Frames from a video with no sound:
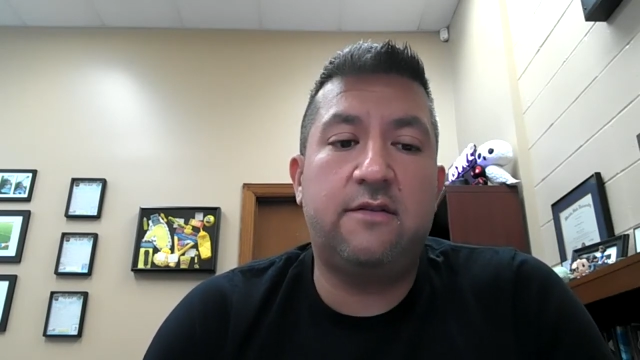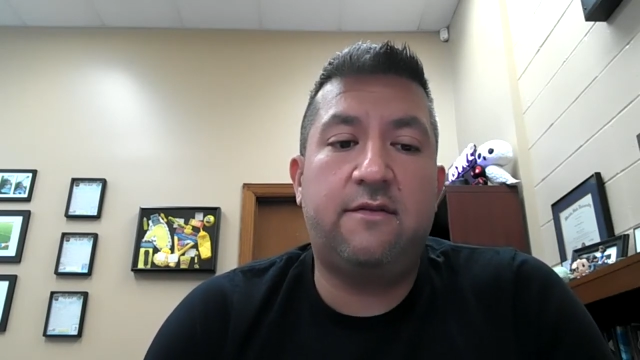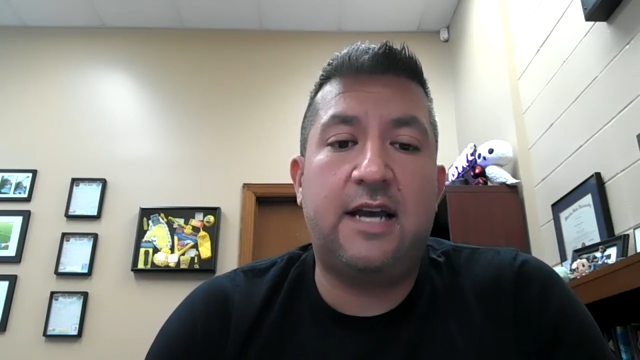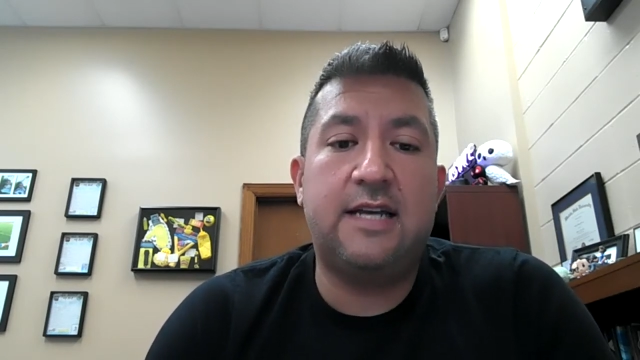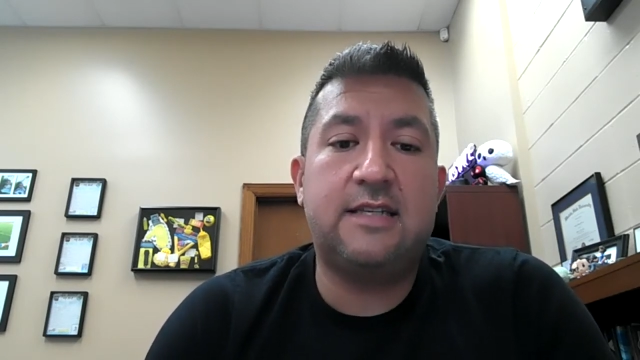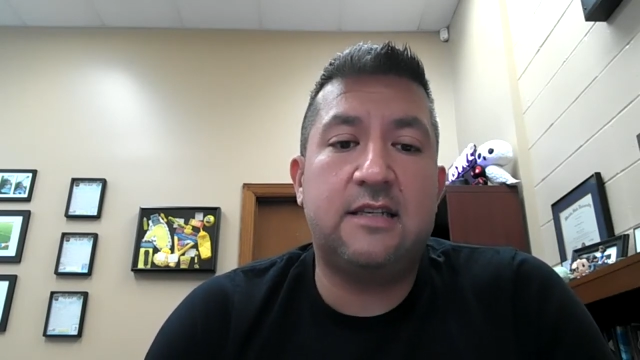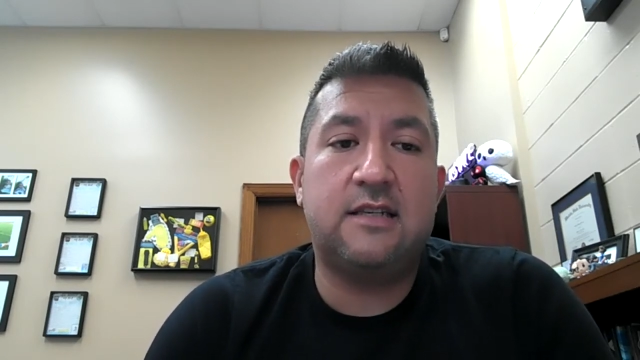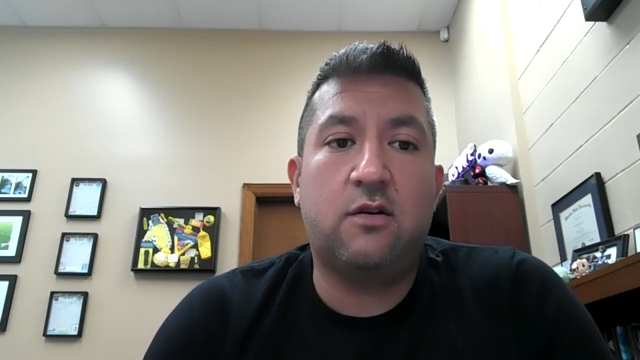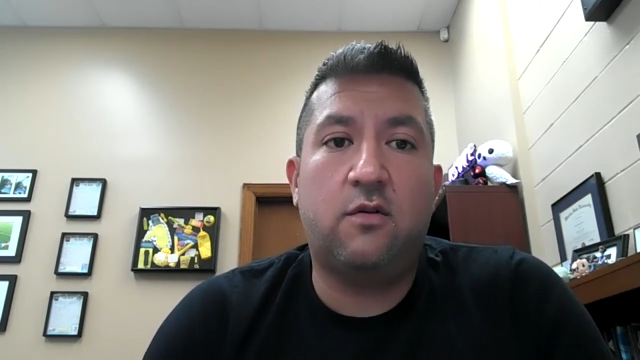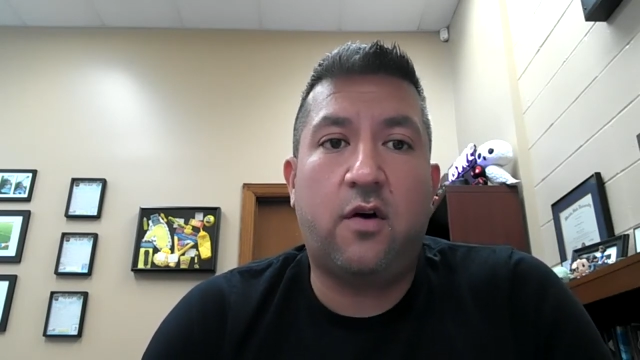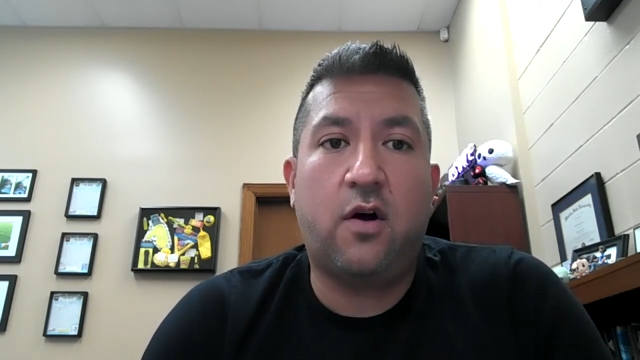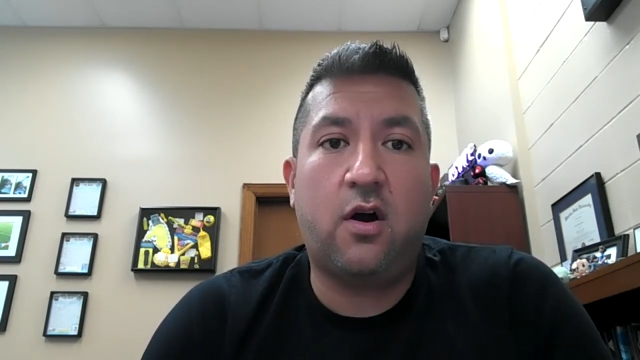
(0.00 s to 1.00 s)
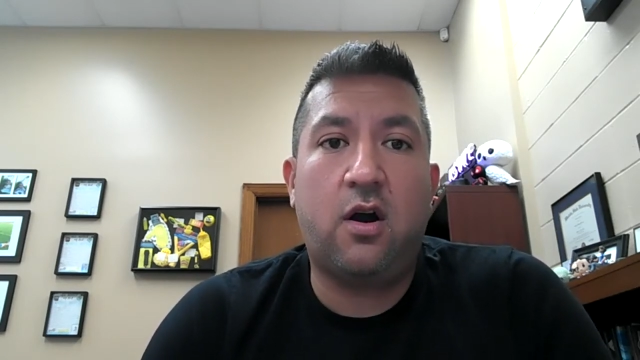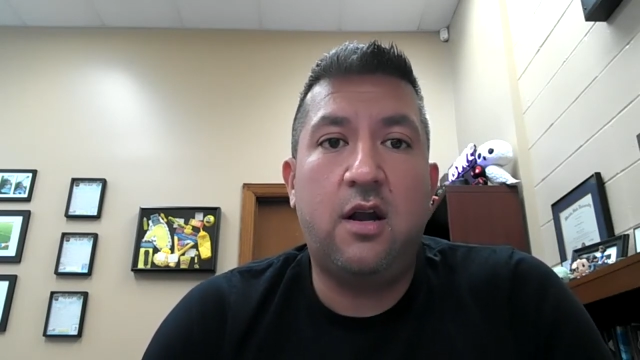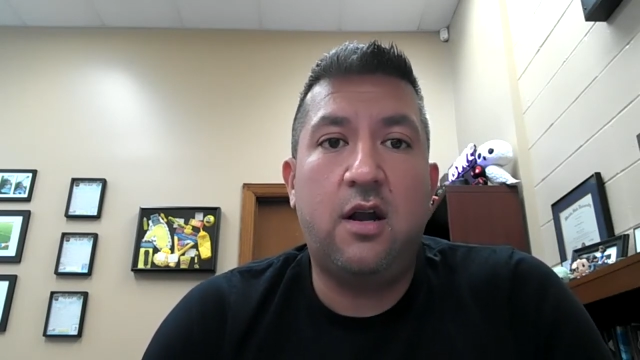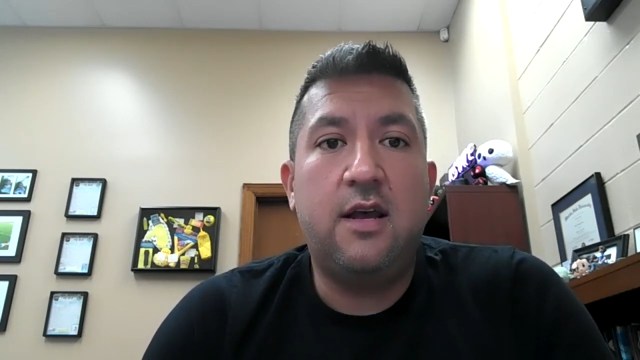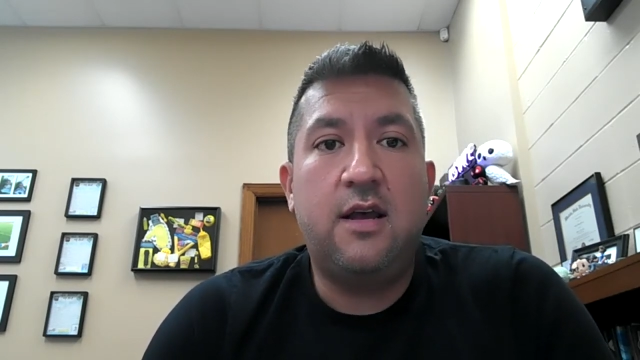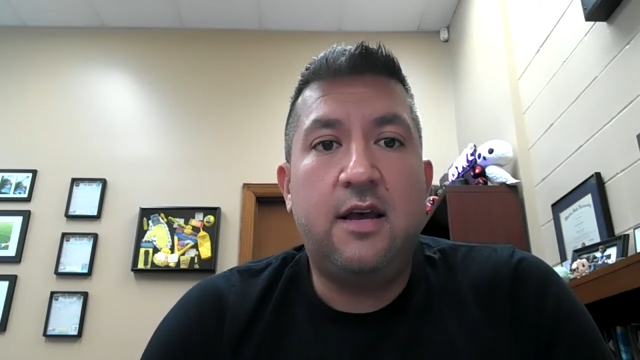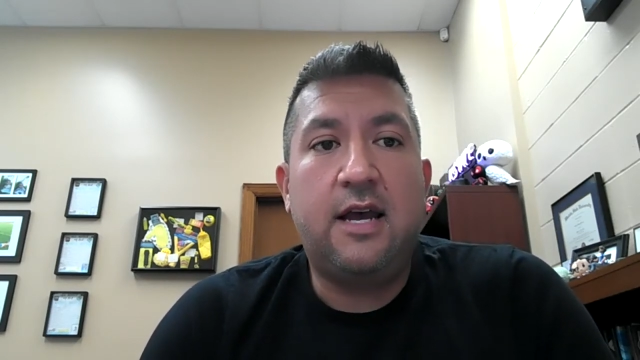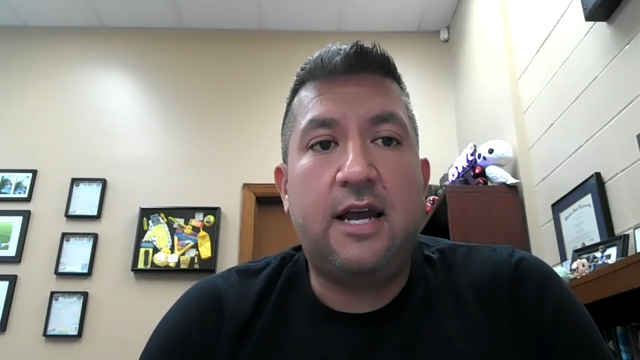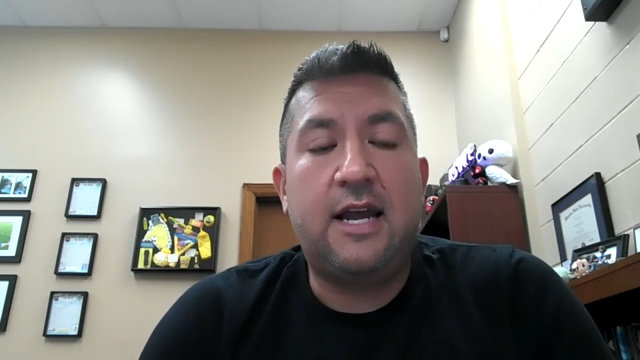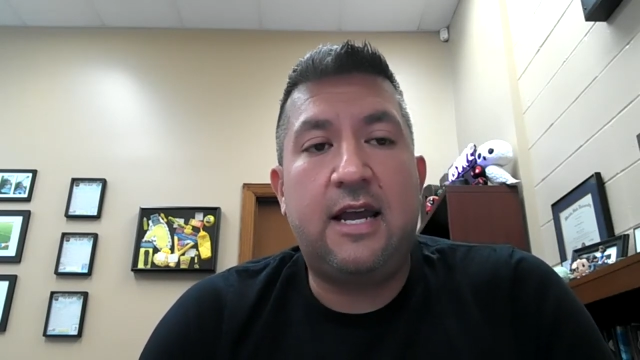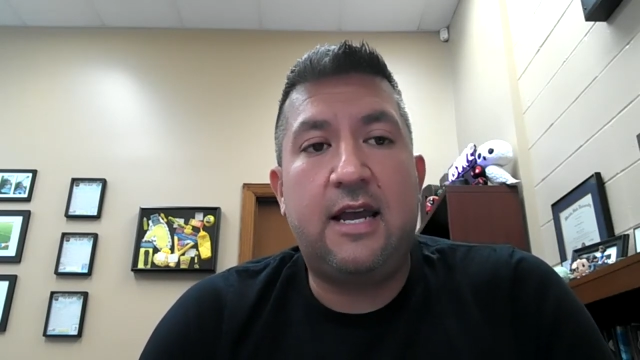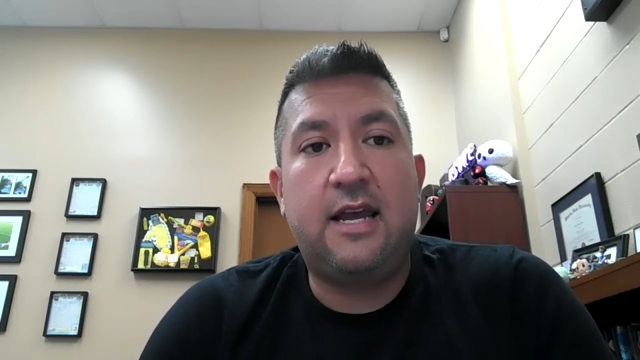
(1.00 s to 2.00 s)
devices so far,
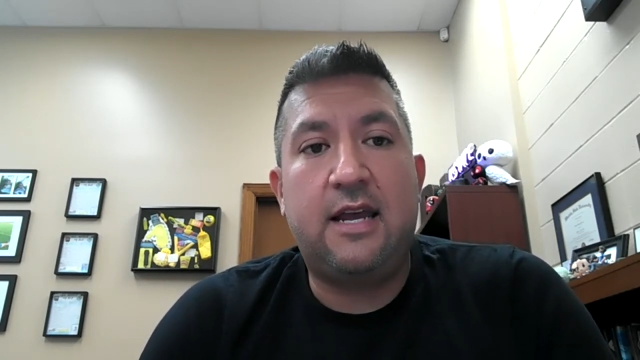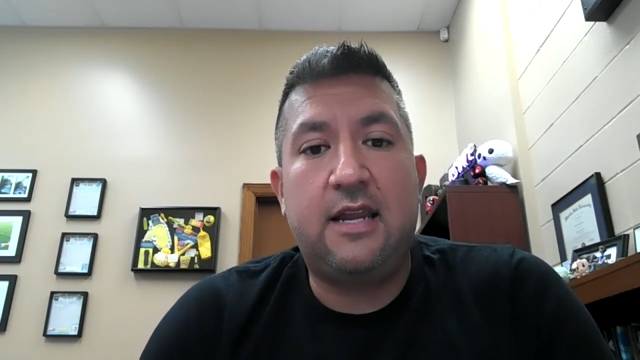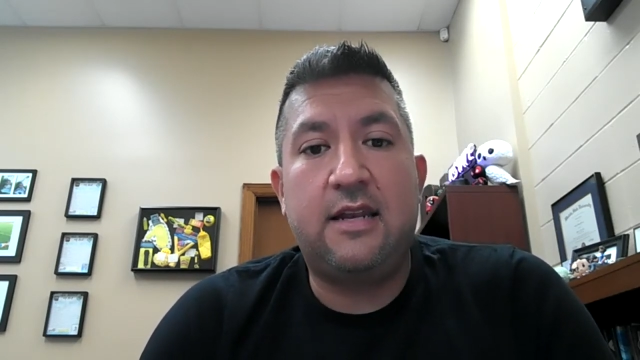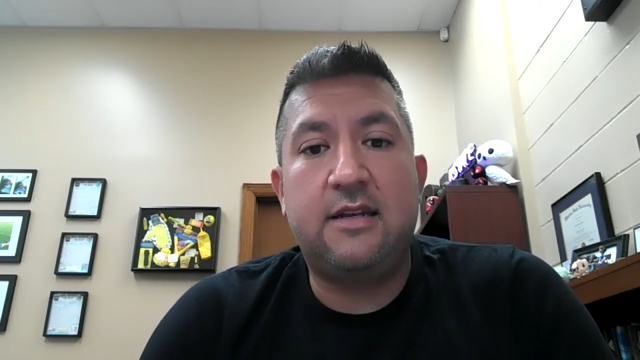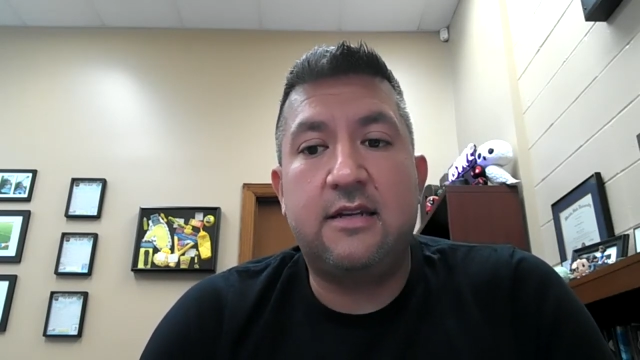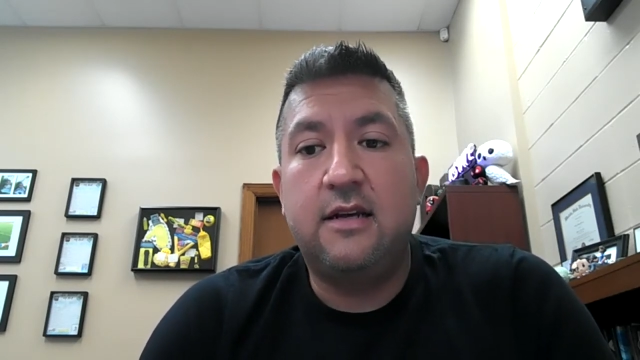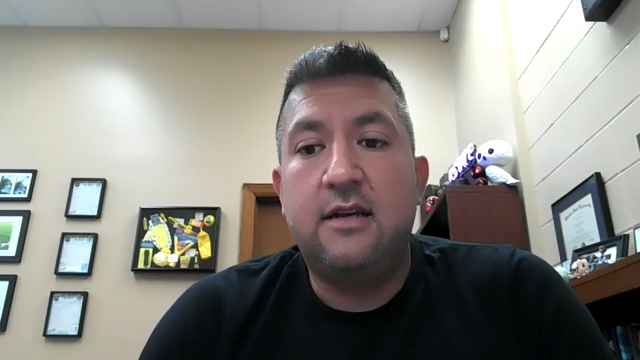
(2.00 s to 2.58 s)
and